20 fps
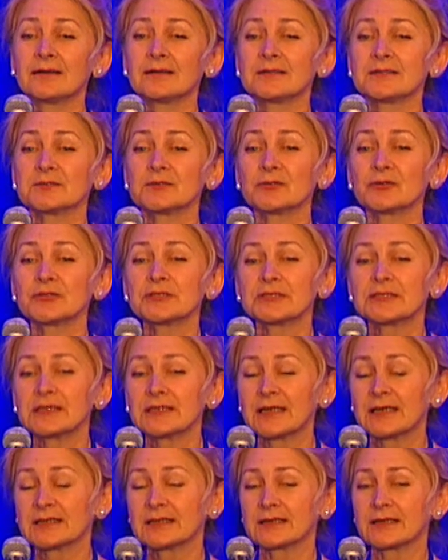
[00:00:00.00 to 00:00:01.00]
Small cell
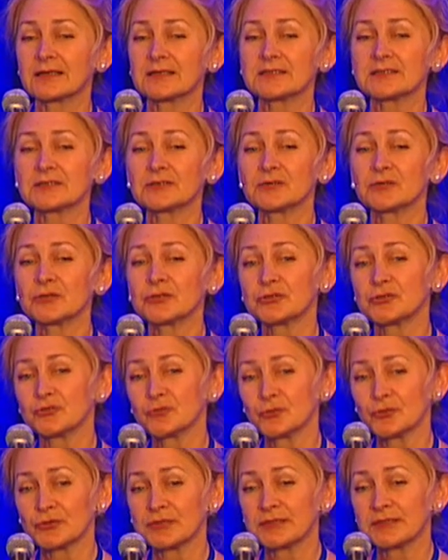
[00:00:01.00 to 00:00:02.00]
lung cancer, also
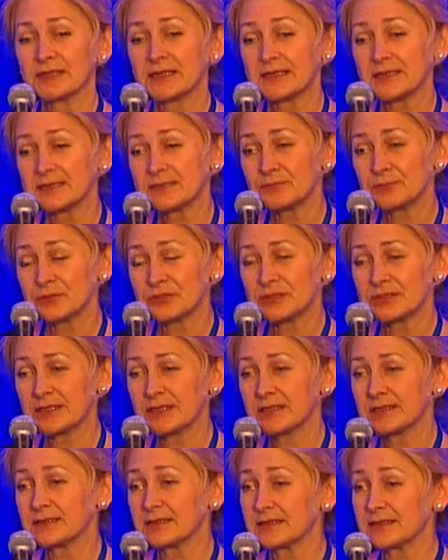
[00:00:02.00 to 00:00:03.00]
more than
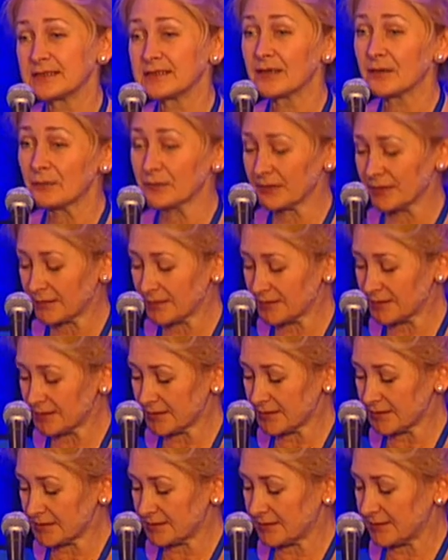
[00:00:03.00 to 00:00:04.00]
90%. In some
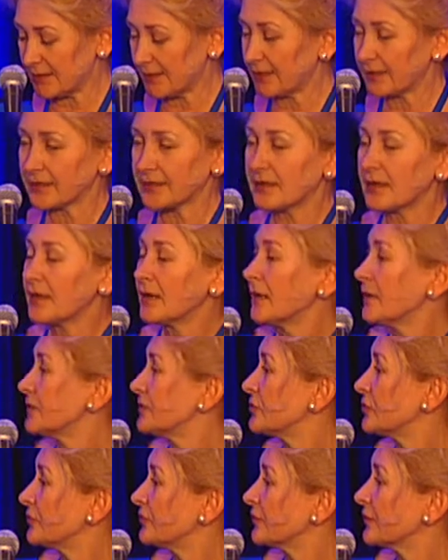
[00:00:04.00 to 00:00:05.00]
cancers, like
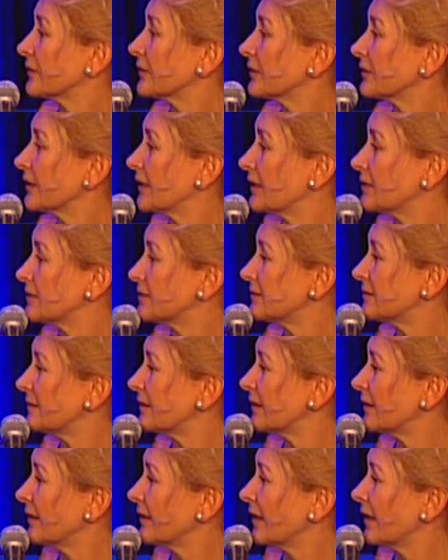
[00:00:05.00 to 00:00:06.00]
cervical
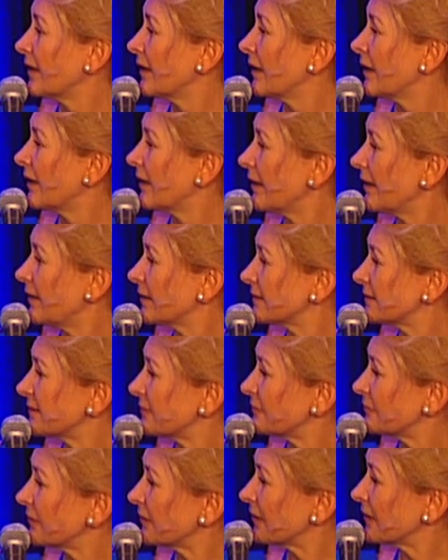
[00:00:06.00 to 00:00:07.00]
cancer,
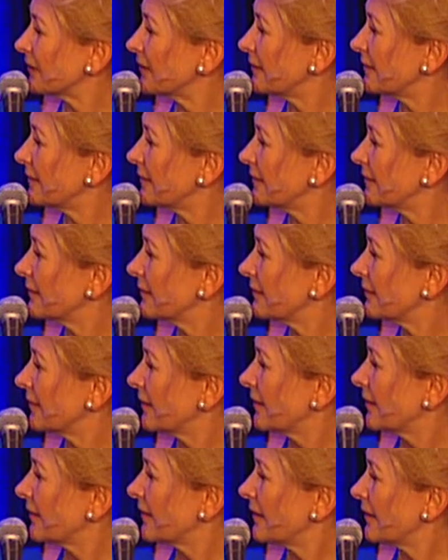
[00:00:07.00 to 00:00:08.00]
somewhere here,
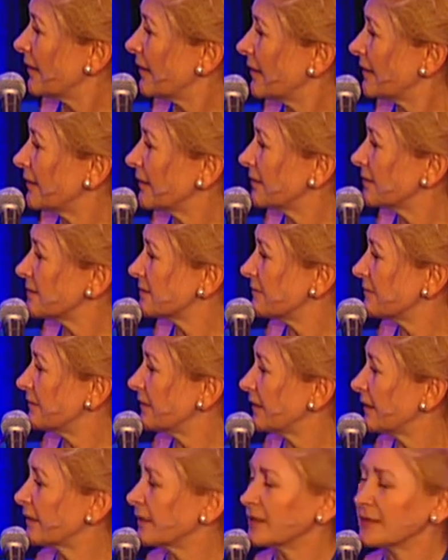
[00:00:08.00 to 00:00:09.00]
it's
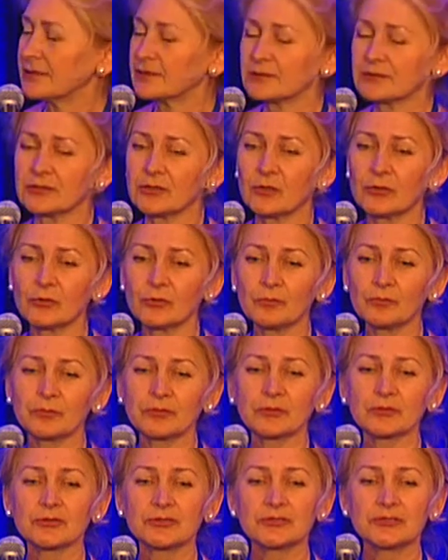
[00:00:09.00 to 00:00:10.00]
very low
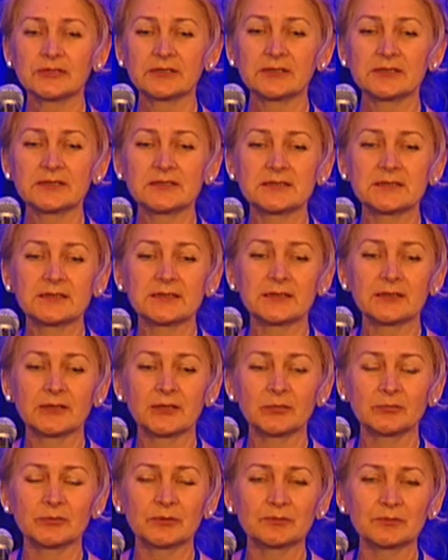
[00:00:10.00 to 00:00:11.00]
because there is a
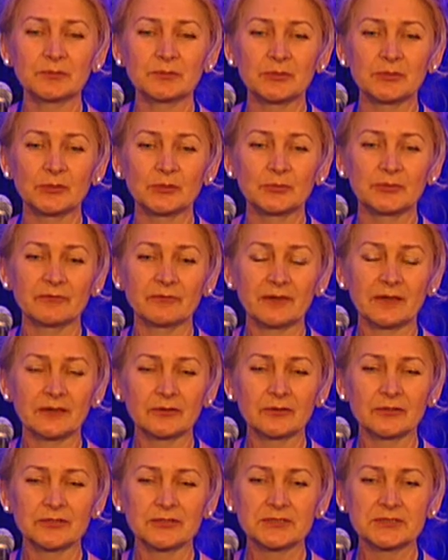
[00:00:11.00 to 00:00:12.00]
human
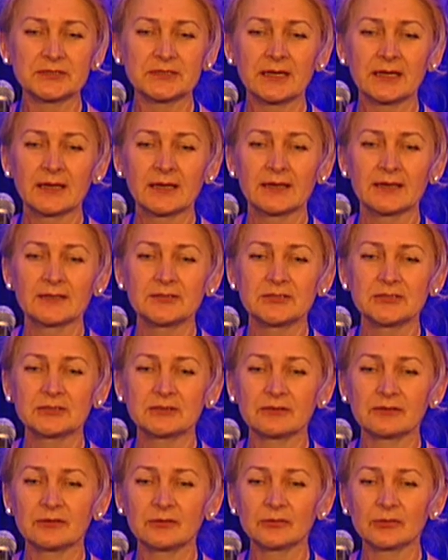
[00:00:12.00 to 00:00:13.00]
papillomavirus,
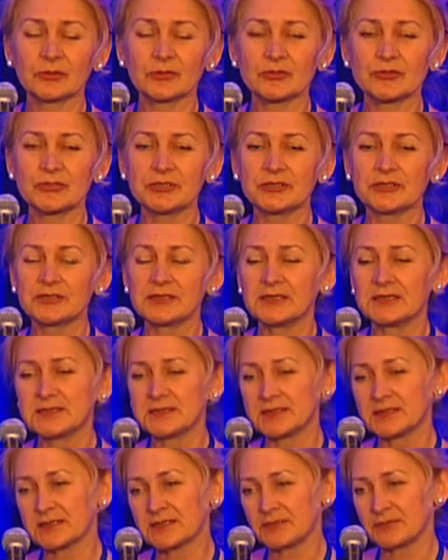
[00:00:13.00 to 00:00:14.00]
oncogene
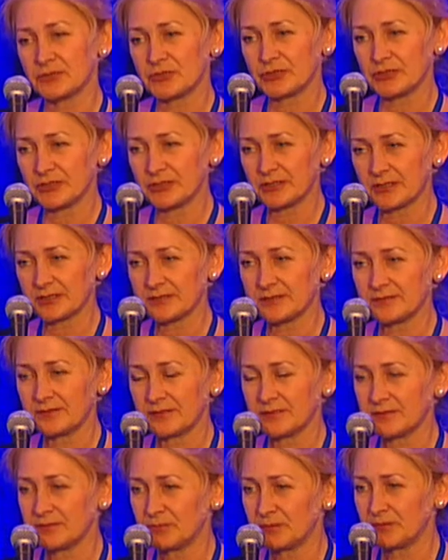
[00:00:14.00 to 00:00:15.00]
E6, which
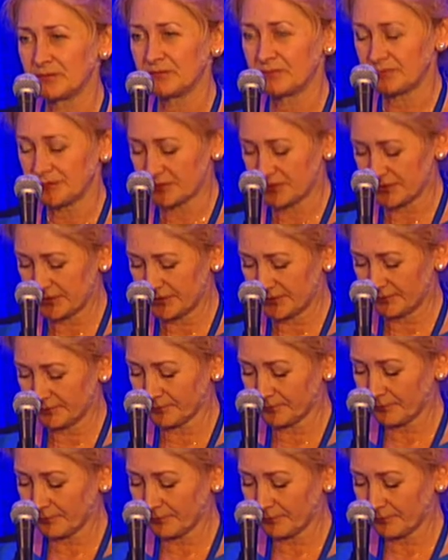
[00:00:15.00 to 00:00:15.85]
inactivates P53.